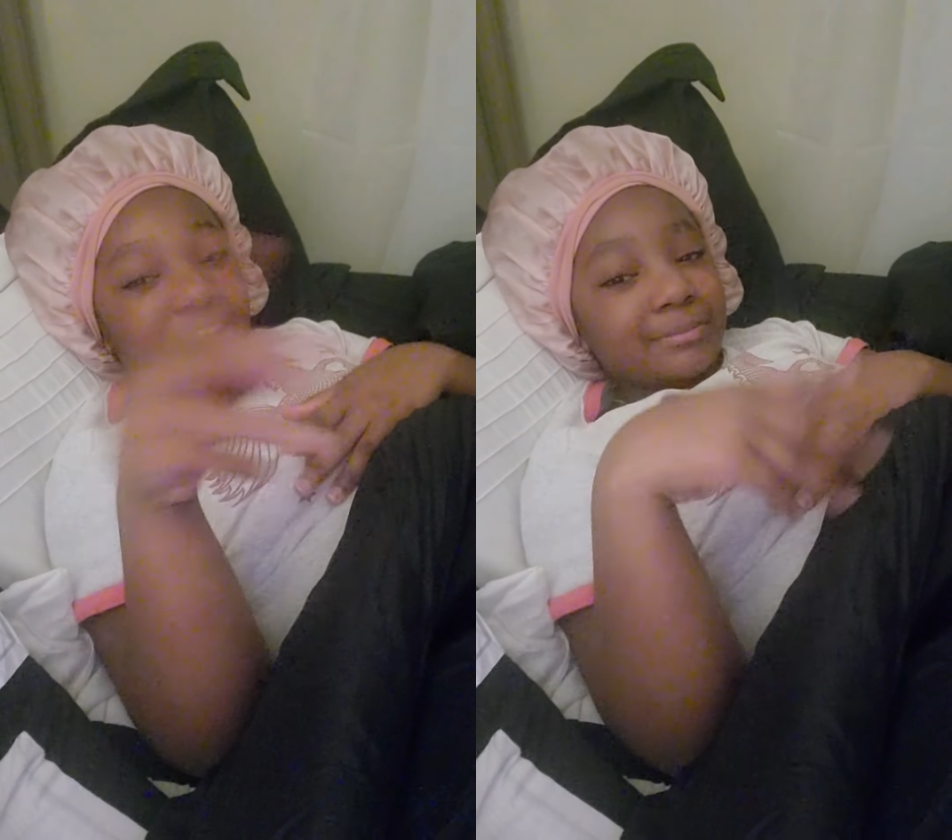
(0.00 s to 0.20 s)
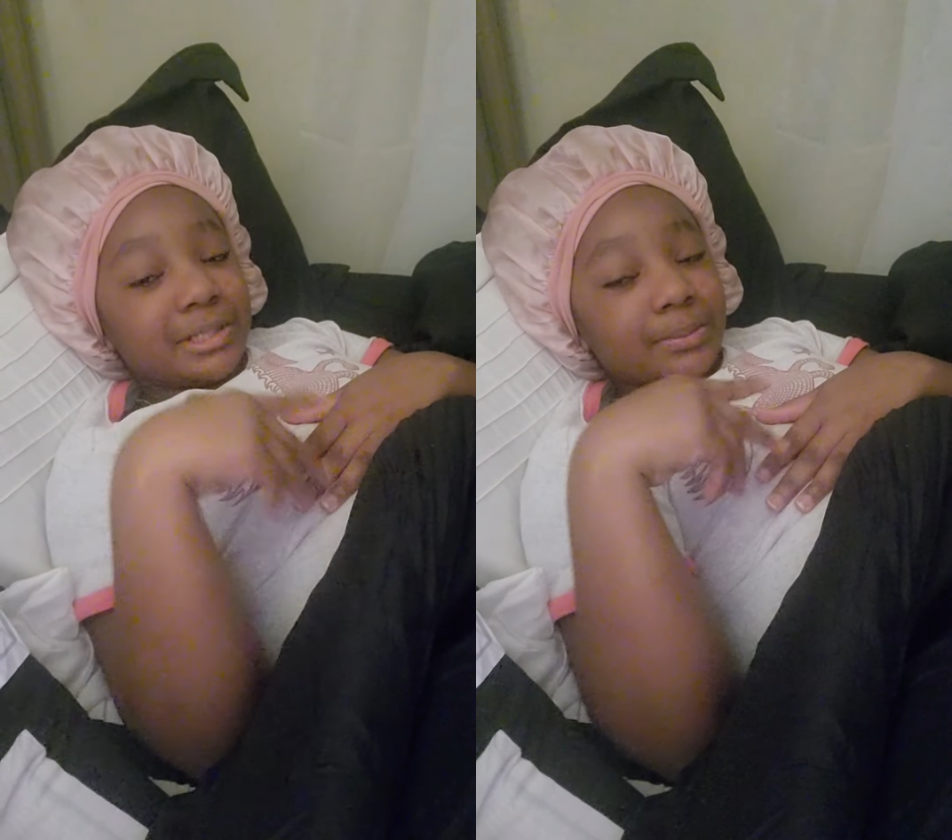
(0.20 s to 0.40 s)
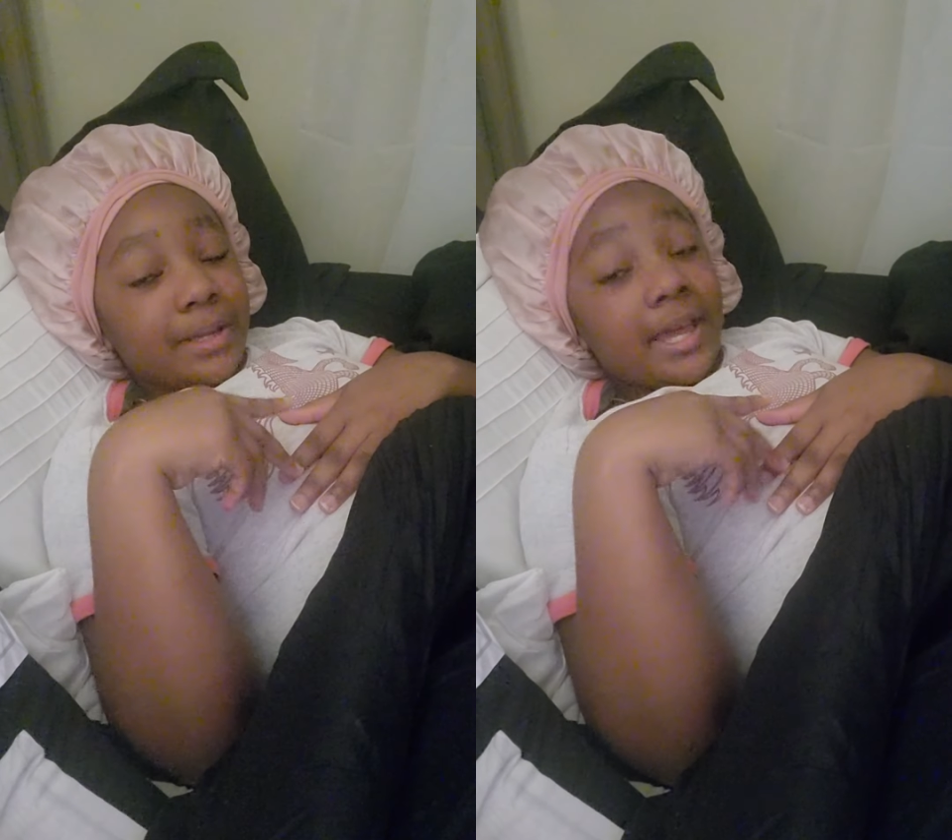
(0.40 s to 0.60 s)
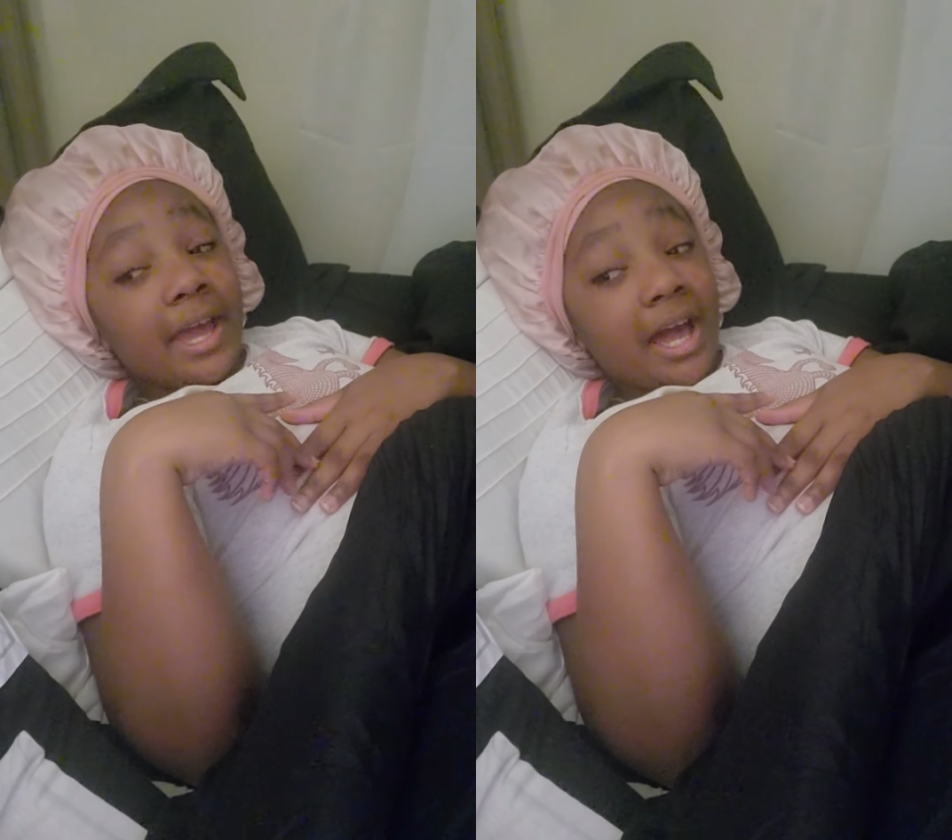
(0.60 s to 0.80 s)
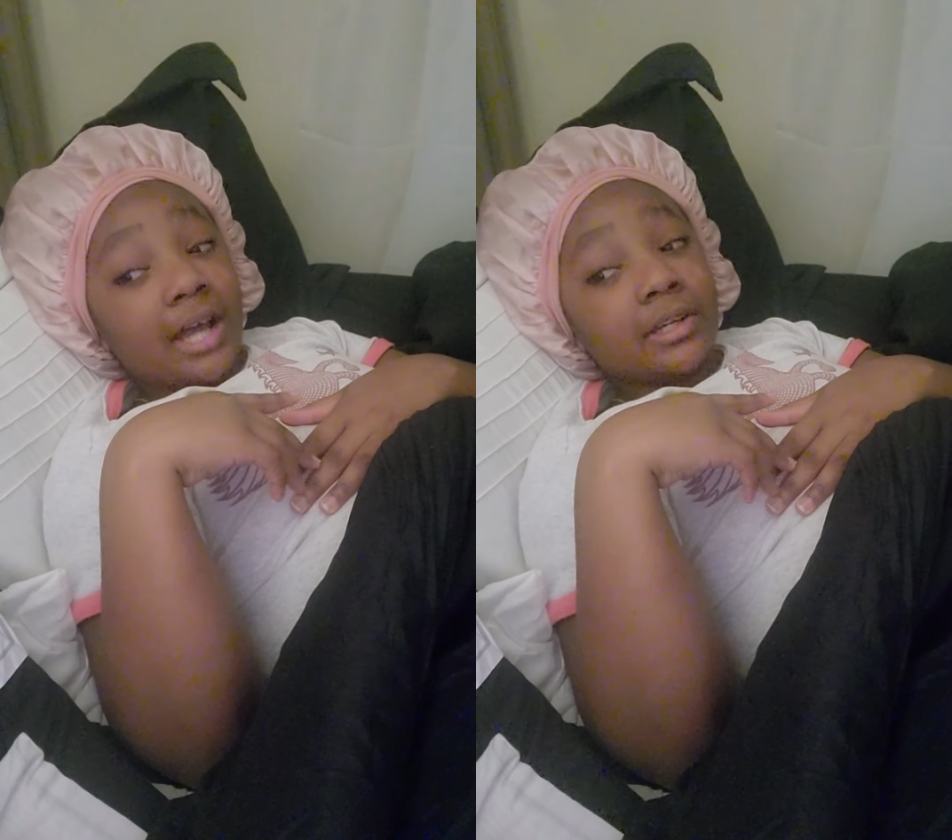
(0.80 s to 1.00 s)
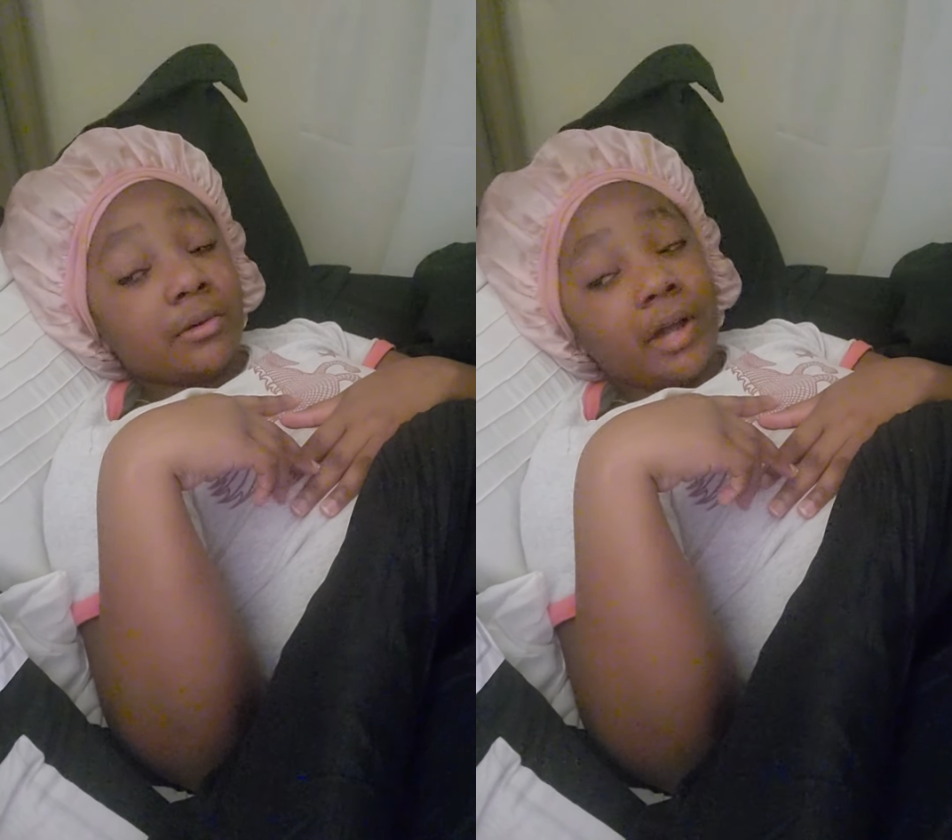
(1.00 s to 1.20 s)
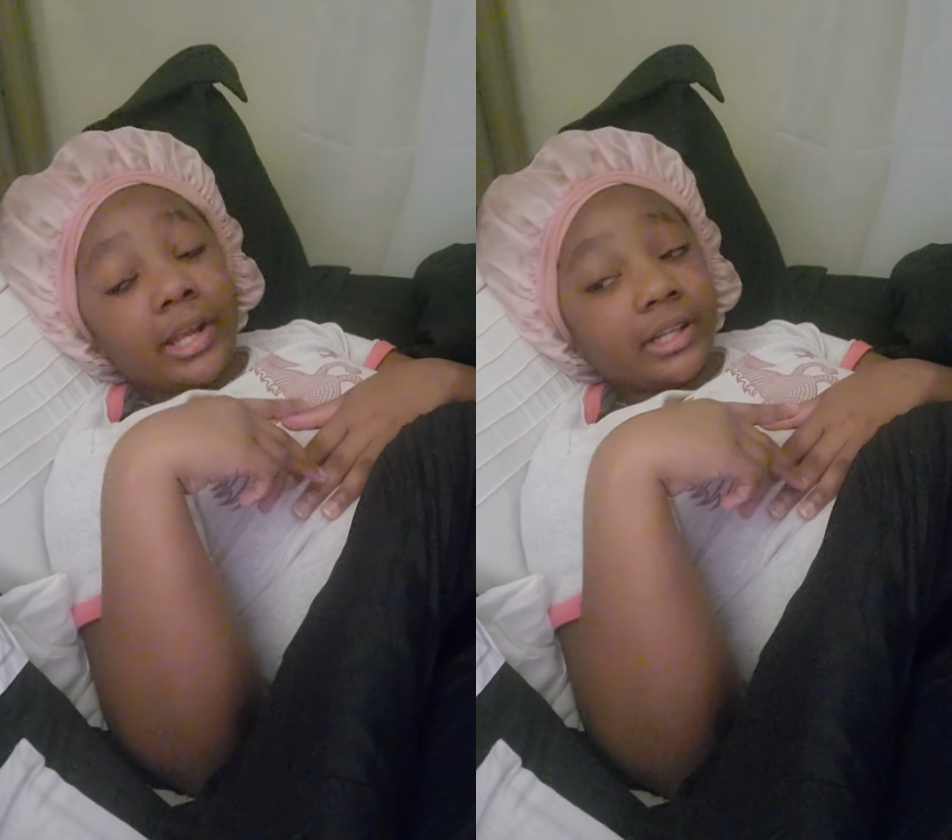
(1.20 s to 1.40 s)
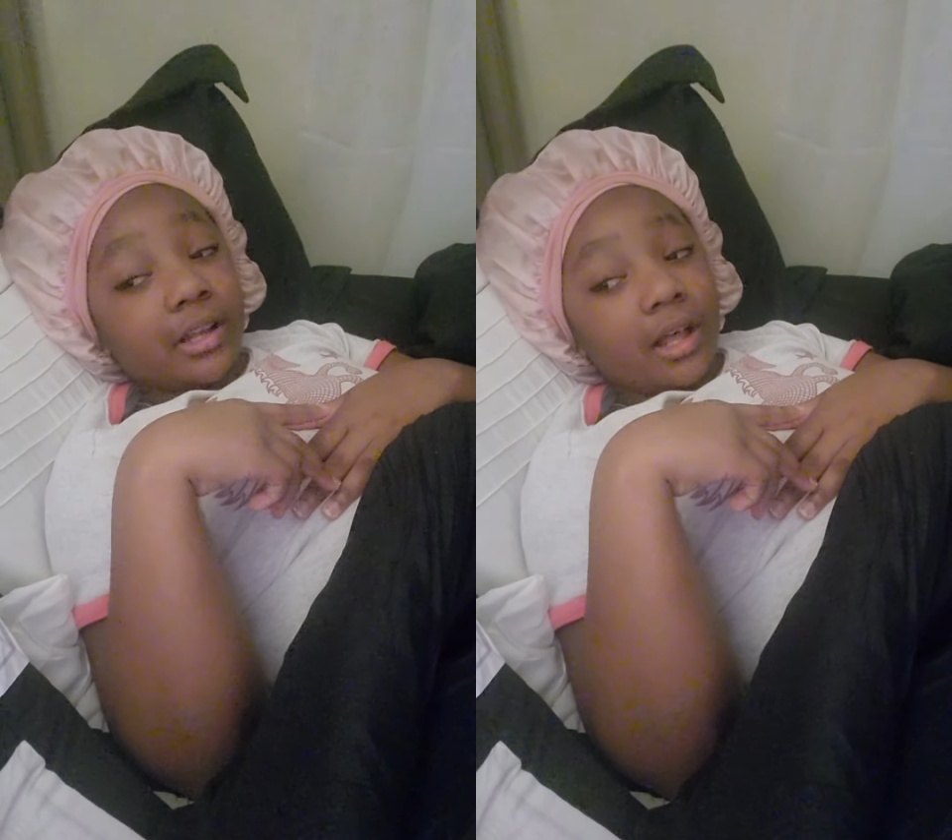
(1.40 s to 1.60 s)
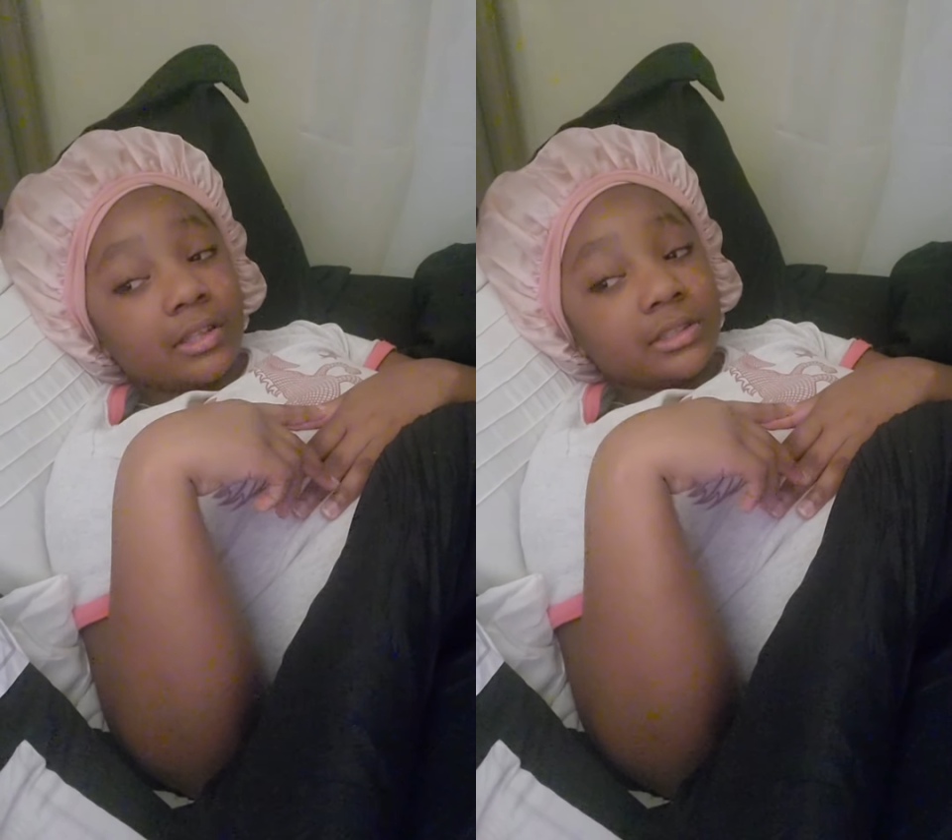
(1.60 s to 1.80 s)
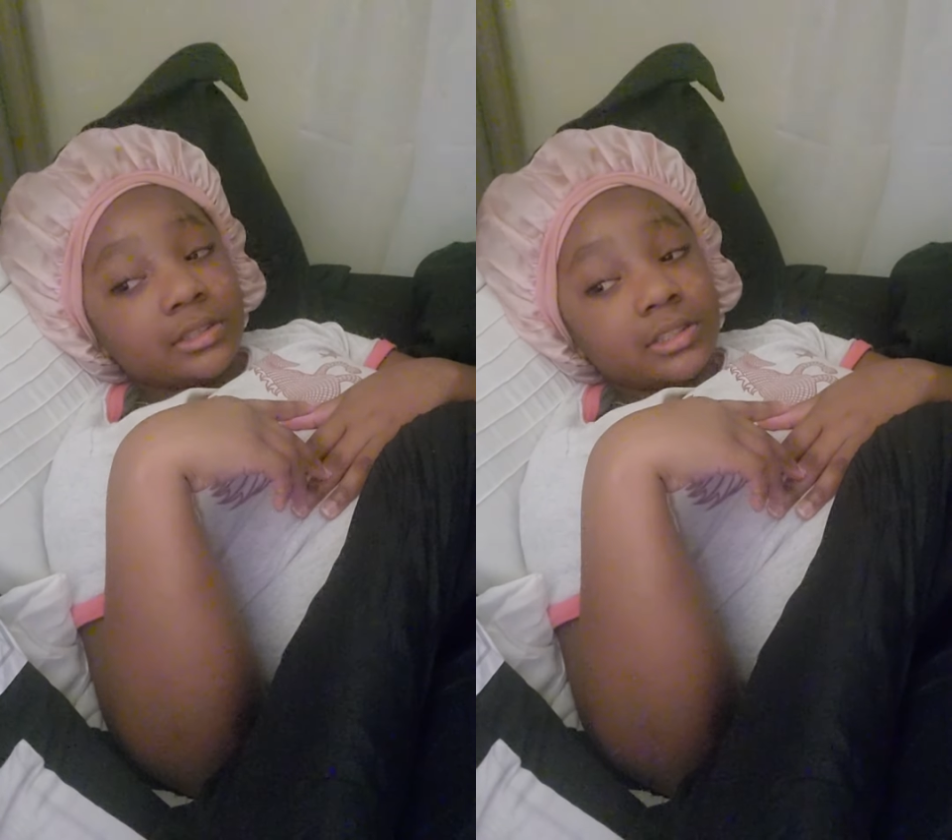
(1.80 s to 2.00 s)
I'm just playing. I don't got a
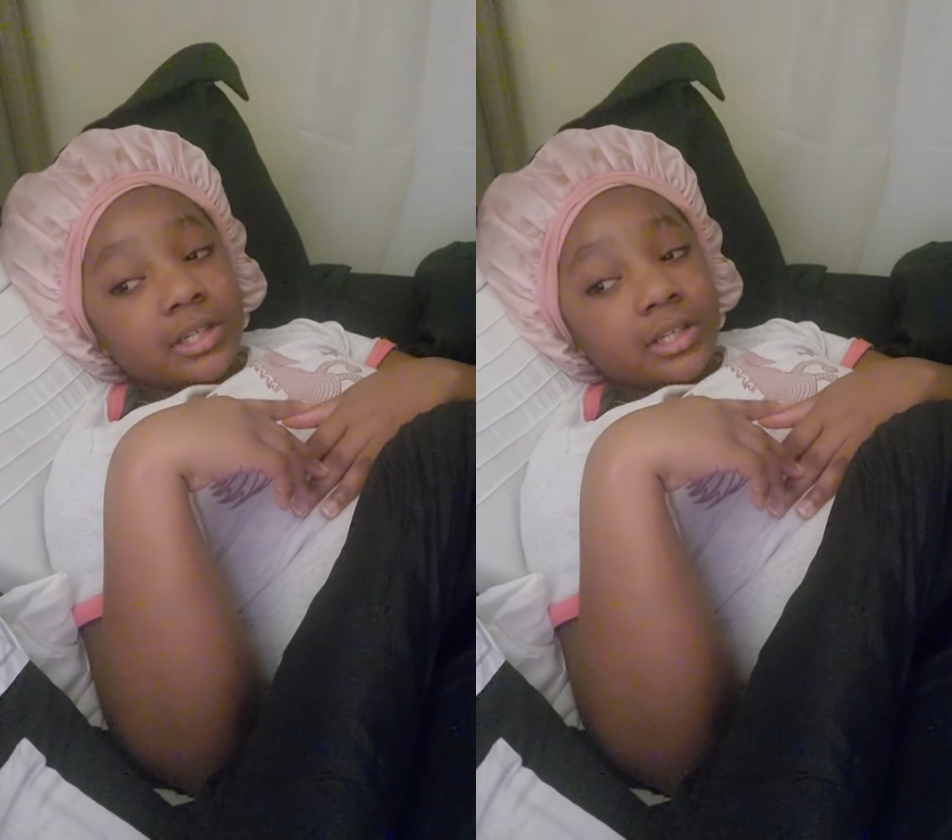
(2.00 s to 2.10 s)
dollar.